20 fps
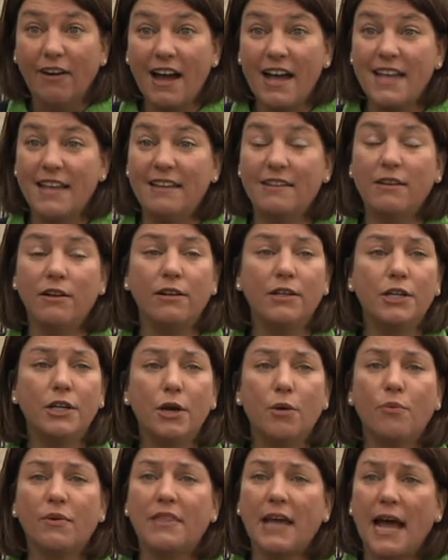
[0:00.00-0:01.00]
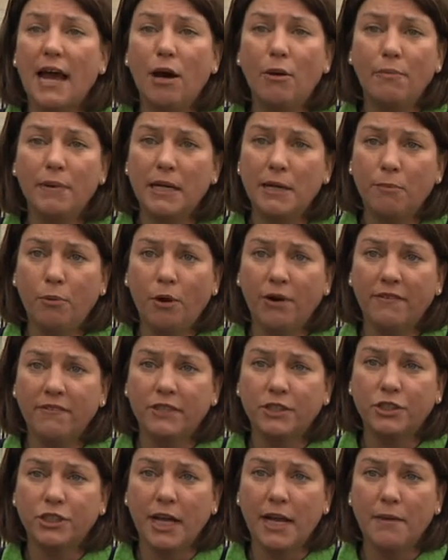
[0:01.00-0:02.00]
And you know, without being part of
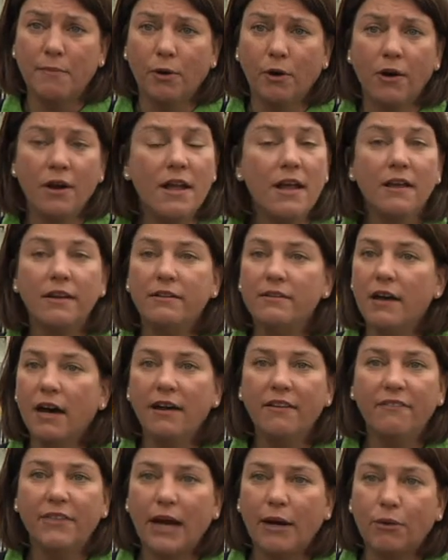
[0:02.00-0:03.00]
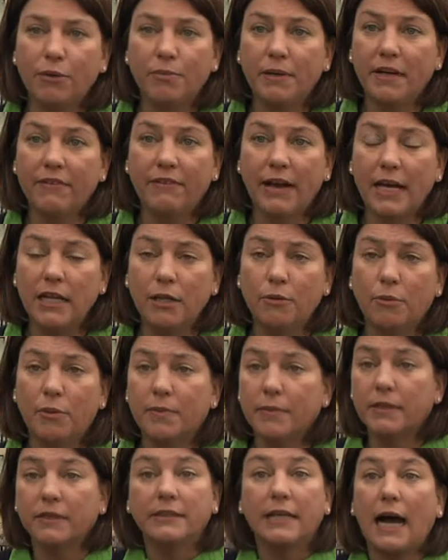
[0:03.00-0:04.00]
the chamber, none of that would be available
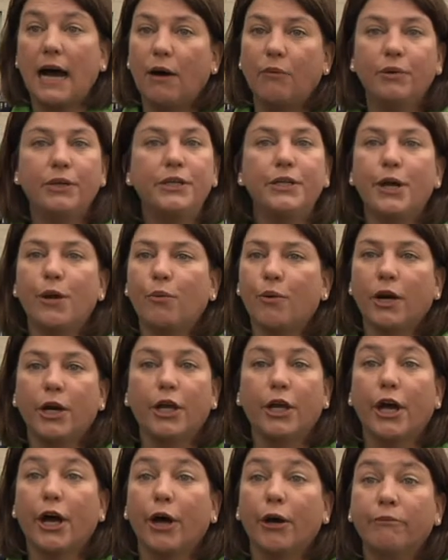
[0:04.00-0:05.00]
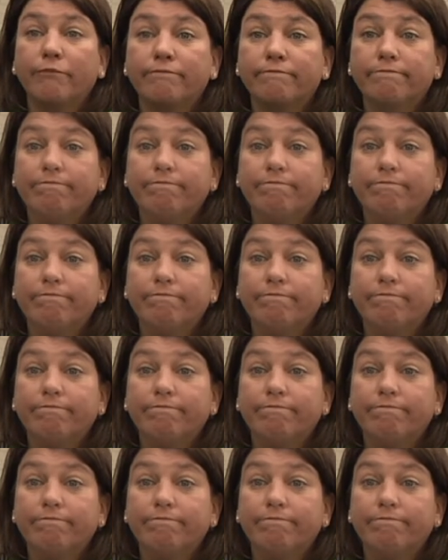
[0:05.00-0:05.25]
because I wouldn't know where to go.